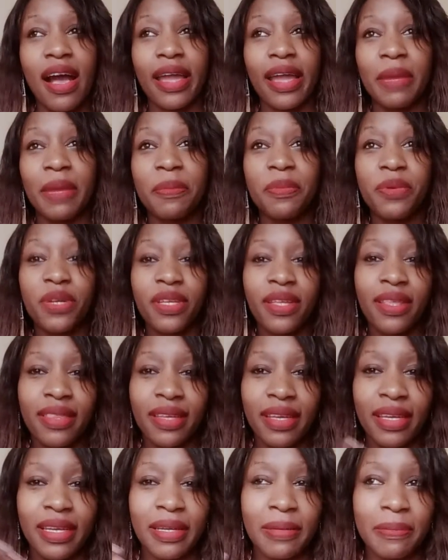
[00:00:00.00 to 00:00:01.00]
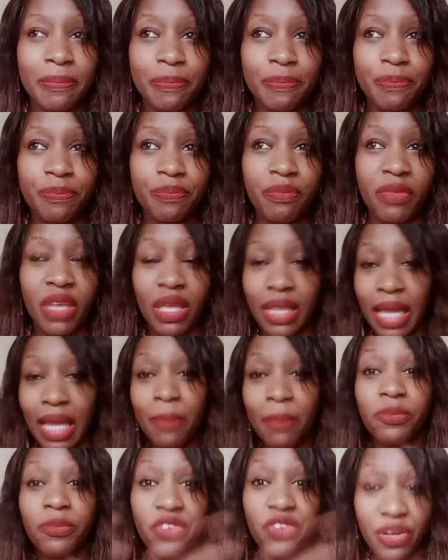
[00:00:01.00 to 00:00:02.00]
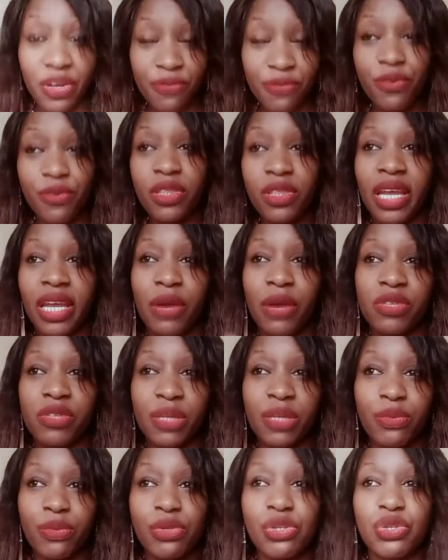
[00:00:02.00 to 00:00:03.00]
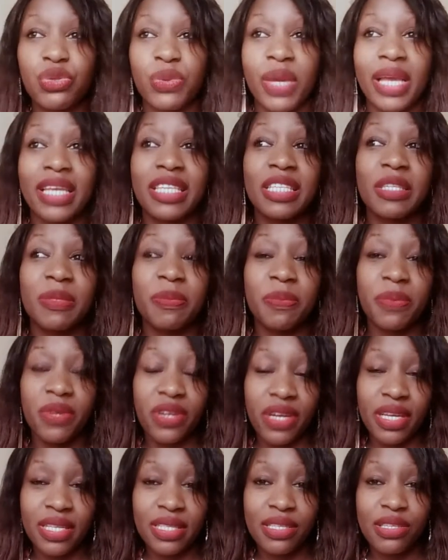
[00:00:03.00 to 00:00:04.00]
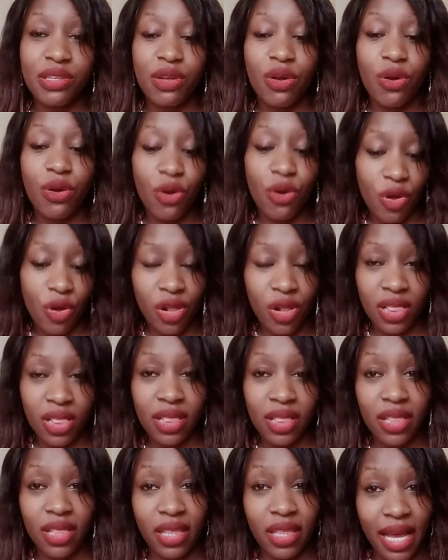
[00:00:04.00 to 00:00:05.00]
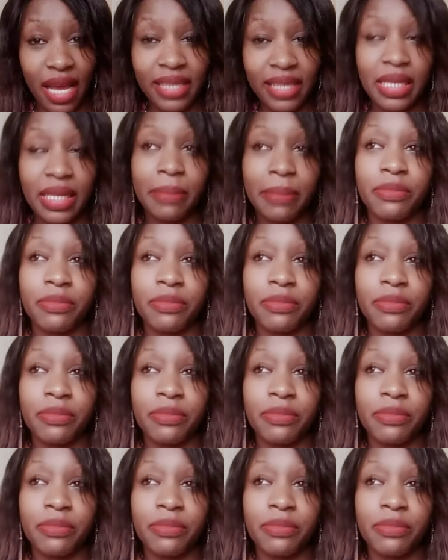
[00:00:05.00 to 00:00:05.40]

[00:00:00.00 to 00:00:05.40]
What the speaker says: and I pray that I'm grateful that I was able to experience all that.